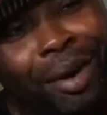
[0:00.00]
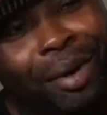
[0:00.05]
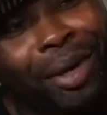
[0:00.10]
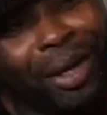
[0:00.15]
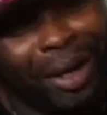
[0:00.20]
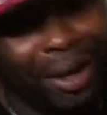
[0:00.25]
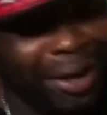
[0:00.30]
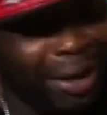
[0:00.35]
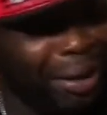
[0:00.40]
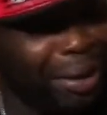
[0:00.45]

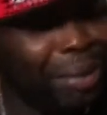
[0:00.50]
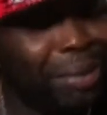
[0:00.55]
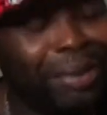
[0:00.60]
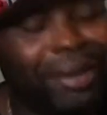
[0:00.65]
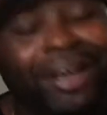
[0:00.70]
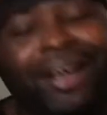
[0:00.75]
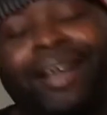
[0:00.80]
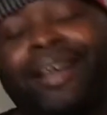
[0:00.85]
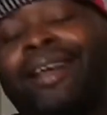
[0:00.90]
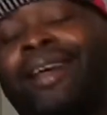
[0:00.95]

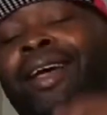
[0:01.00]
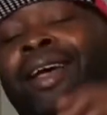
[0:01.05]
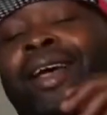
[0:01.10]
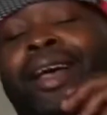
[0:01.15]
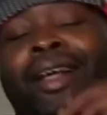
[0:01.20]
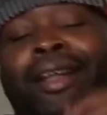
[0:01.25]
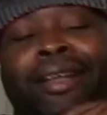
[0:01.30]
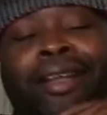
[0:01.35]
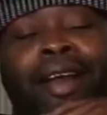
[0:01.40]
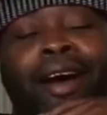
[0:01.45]
Okay.
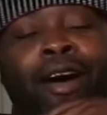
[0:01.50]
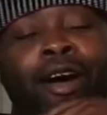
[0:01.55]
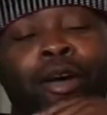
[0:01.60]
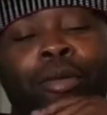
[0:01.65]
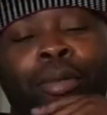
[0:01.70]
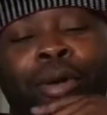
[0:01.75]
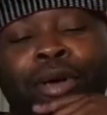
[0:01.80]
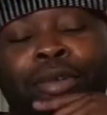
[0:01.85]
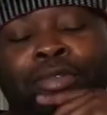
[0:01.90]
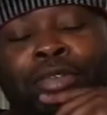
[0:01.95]
No,
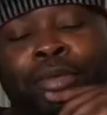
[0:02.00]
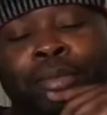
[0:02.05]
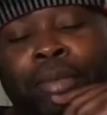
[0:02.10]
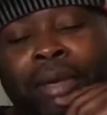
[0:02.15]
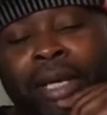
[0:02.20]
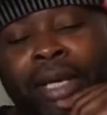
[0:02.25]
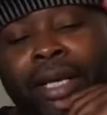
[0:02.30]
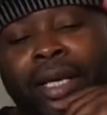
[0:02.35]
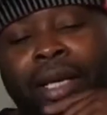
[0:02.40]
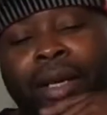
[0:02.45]
but for
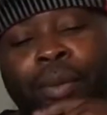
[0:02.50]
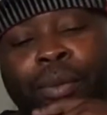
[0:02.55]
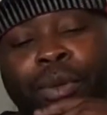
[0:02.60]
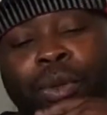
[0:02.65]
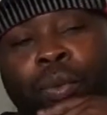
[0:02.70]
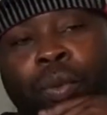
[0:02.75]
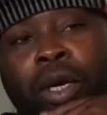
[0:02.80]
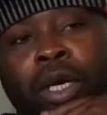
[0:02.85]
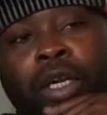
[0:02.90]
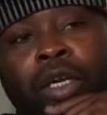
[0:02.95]
me, it was
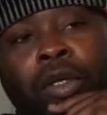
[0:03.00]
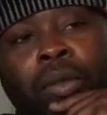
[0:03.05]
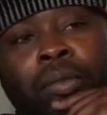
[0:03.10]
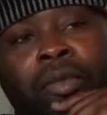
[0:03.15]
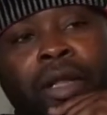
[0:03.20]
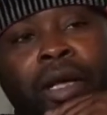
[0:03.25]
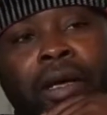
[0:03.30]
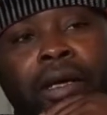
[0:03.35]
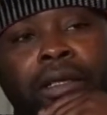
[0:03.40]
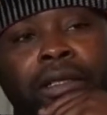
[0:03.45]
one of them
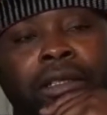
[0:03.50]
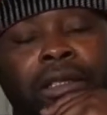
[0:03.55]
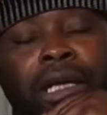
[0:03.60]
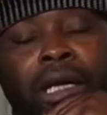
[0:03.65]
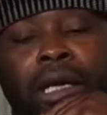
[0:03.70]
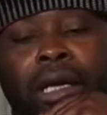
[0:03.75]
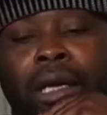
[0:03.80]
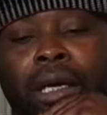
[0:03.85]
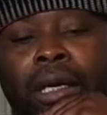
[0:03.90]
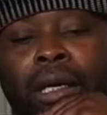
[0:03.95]
things that,
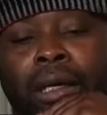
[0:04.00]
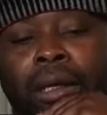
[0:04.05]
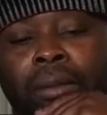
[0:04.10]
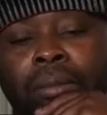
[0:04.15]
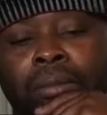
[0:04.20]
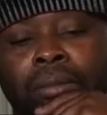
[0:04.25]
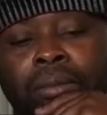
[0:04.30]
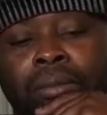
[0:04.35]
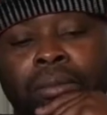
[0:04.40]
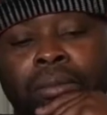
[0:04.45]

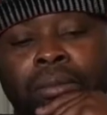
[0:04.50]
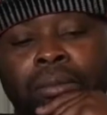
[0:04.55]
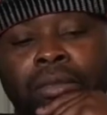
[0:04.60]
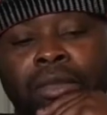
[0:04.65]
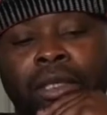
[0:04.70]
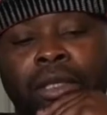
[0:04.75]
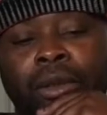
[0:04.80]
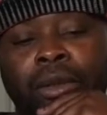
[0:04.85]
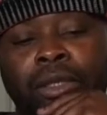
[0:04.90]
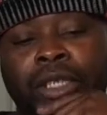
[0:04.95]
you
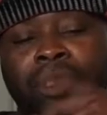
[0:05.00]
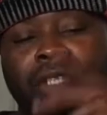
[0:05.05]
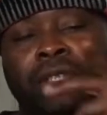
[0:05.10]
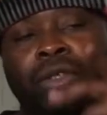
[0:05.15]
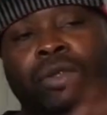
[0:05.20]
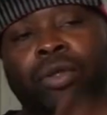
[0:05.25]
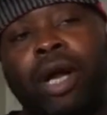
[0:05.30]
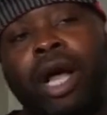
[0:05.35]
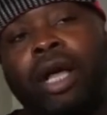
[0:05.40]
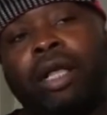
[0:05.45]
know, just in
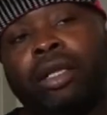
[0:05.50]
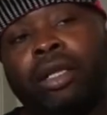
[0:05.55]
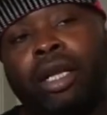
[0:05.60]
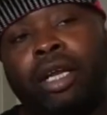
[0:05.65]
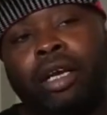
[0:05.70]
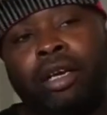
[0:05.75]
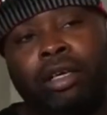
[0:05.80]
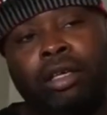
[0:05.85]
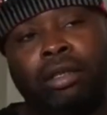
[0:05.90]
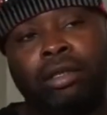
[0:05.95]
trial and
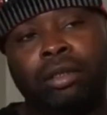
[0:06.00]
error.